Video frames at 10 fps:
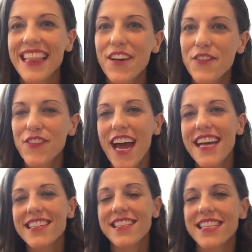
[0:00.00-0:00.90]
Hello,
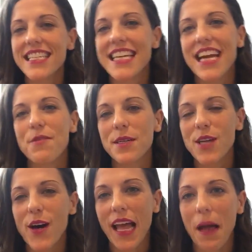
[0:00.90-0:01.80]
friends. Today we're
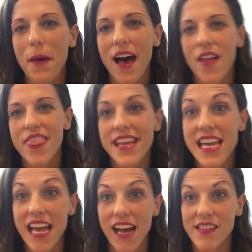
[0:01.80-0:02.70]
talking about
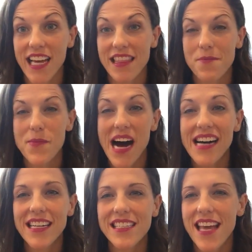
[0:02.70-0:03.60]
thinking outside the
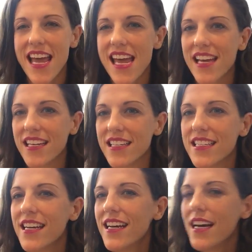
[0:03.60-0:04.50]
box. And